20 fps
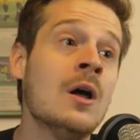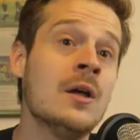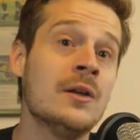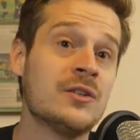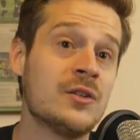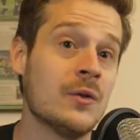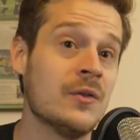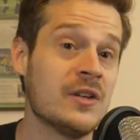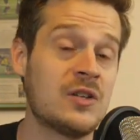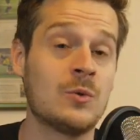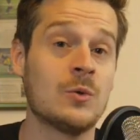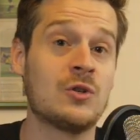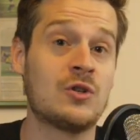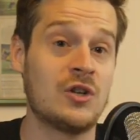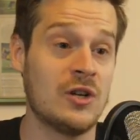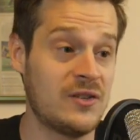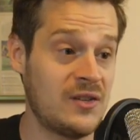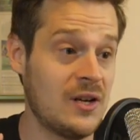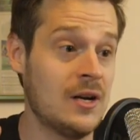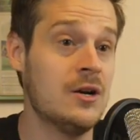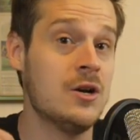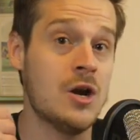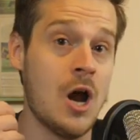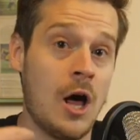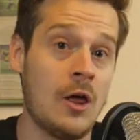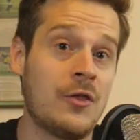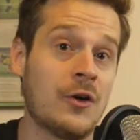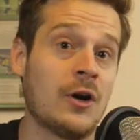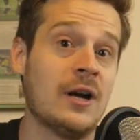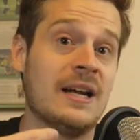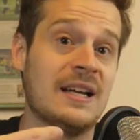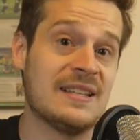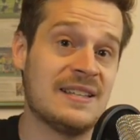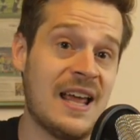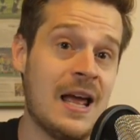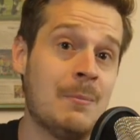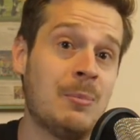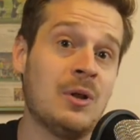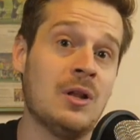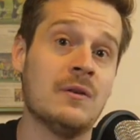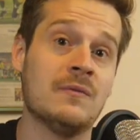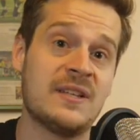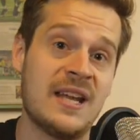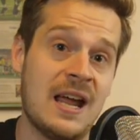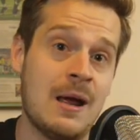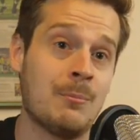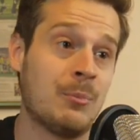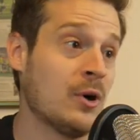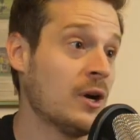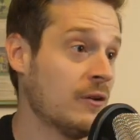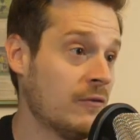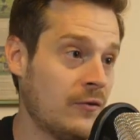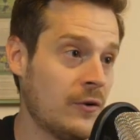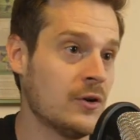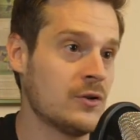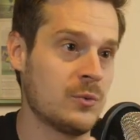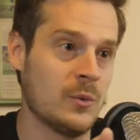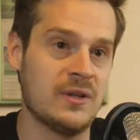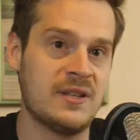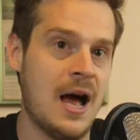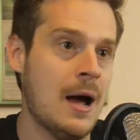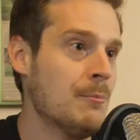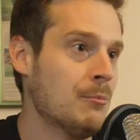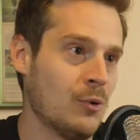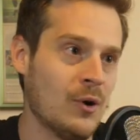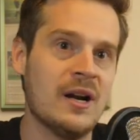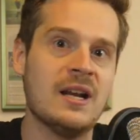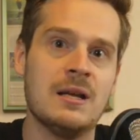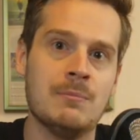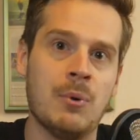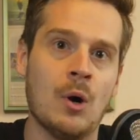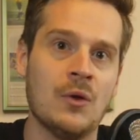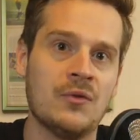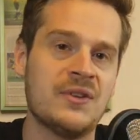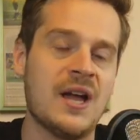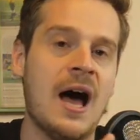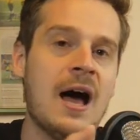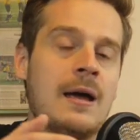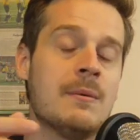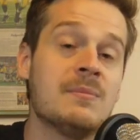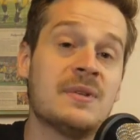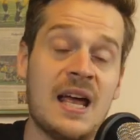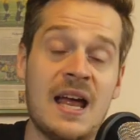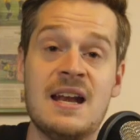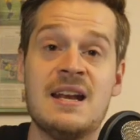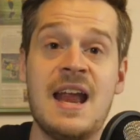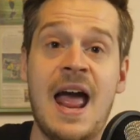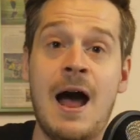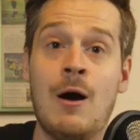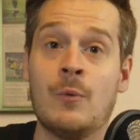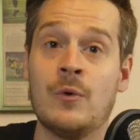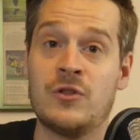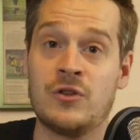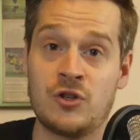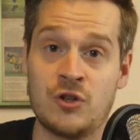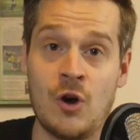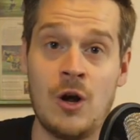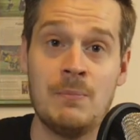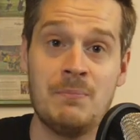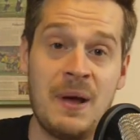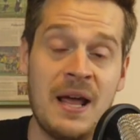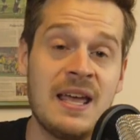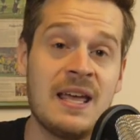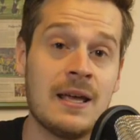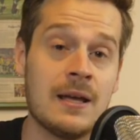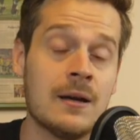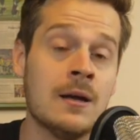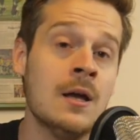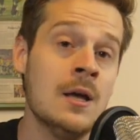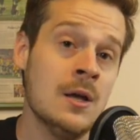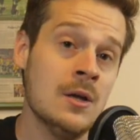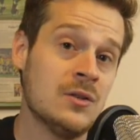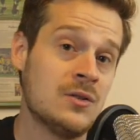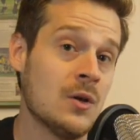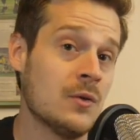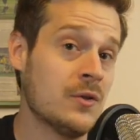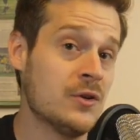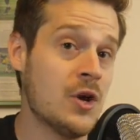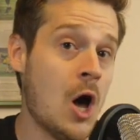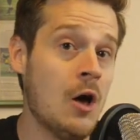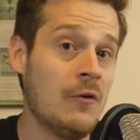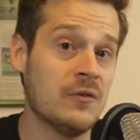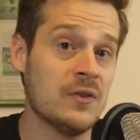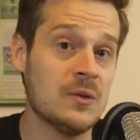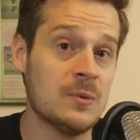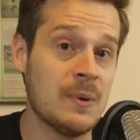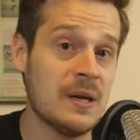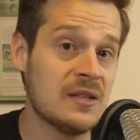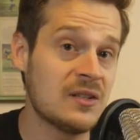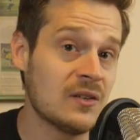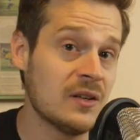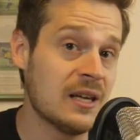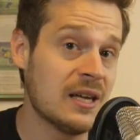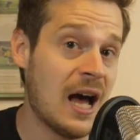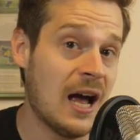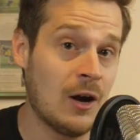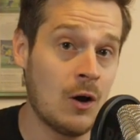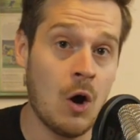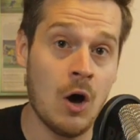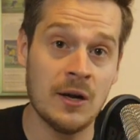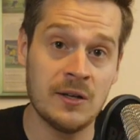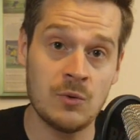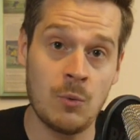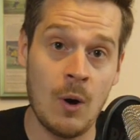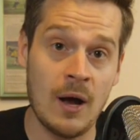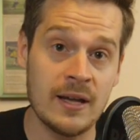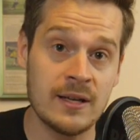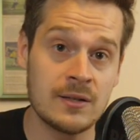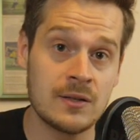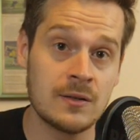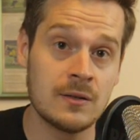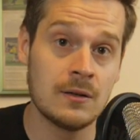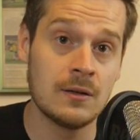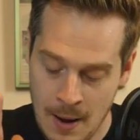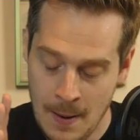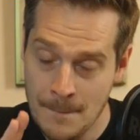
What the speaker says: So this was just another example of tampering, first with Tom Brady both times, and now with Sean Payton. So the Dolphins basically got caught twice.